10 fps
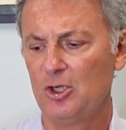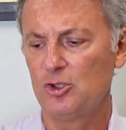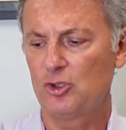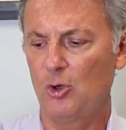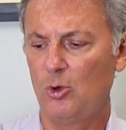
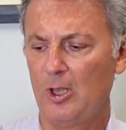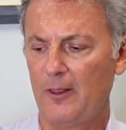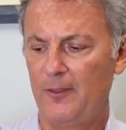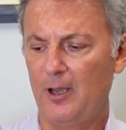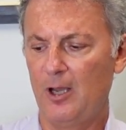so
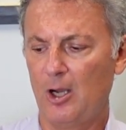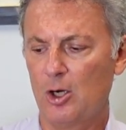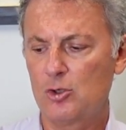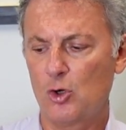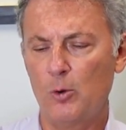the
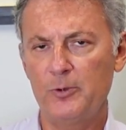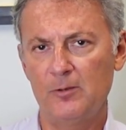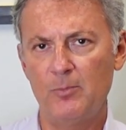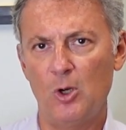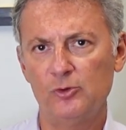
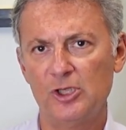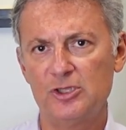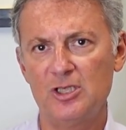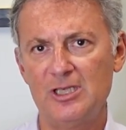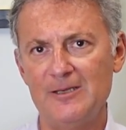acromion bone
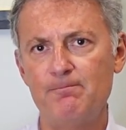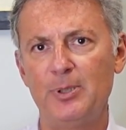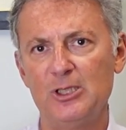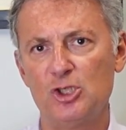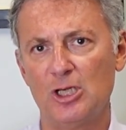doesn't keep
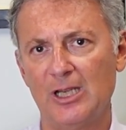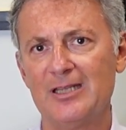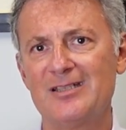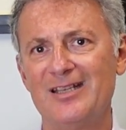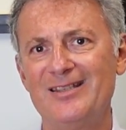pinching
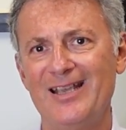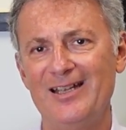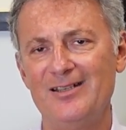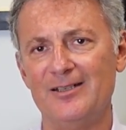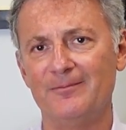against the
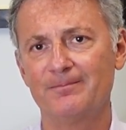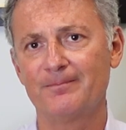tendon.